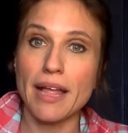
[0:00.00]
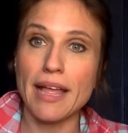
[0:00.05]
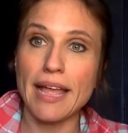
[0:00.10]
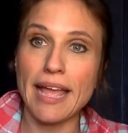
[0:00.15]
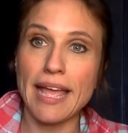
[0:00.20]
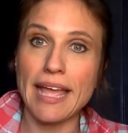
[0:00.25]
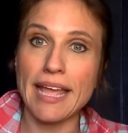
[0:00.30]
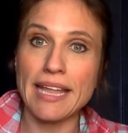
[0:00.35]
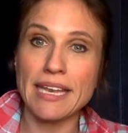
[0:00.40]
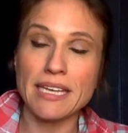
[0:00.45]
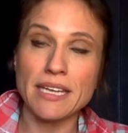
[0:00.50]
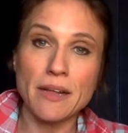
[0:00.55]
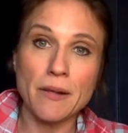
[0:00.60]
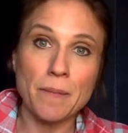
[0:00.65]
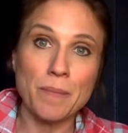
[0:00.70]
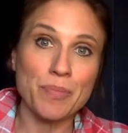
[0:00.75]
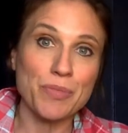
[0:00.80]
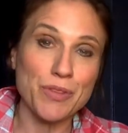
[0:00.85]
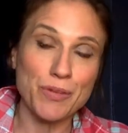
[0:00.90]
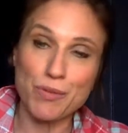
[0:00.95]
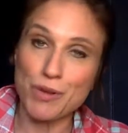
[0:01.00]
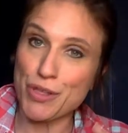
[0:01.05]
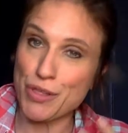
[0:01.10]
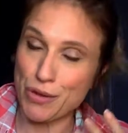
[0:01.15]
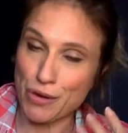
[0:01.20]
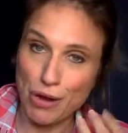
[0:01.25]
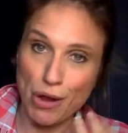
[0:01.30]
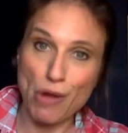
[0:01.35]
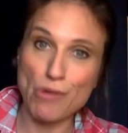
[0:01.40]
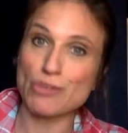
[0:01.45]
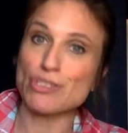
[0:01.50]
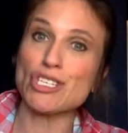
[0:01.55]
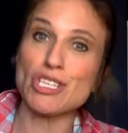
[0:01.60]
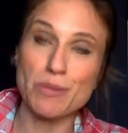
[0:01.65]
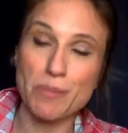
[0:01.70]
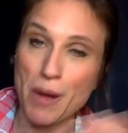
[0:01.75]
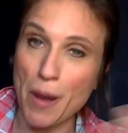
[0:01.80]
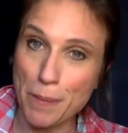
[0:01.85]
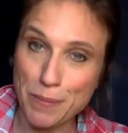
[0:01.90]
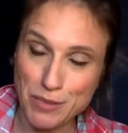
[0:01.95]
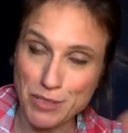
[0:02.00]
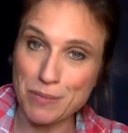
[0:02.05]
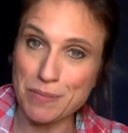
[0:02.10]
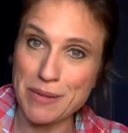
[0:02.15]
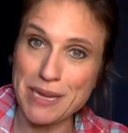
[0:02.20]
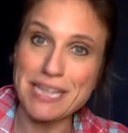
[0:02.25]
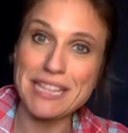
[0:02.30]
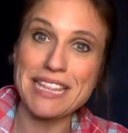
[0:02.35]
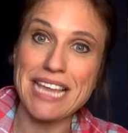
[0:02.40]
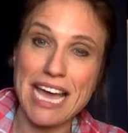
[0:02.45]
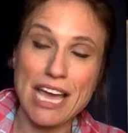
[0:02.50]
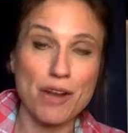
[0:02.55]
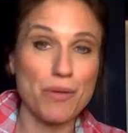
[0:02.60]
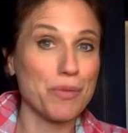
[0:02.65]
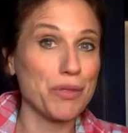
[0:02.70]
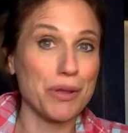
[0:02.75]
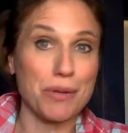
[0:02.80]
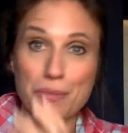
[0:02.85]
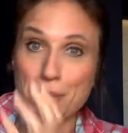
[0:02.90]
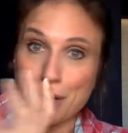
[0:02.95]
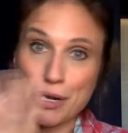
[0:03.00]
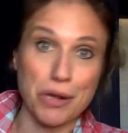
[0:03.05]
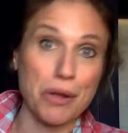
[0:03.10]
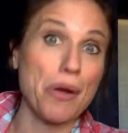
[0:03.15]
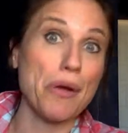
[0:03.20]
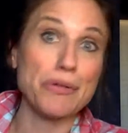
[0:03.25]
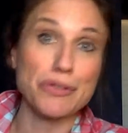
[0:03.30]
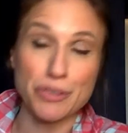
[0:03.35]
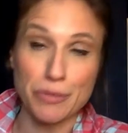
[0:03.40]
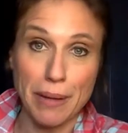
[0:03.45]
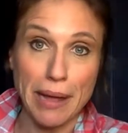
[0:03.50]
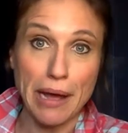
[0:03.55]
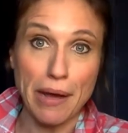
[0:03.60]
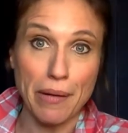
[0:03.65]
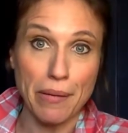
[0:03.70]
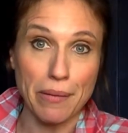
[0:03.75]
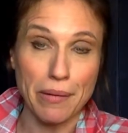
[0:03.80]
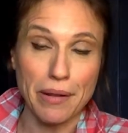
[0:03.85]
And we're either coaching them up to meet that, or we're going to coach them out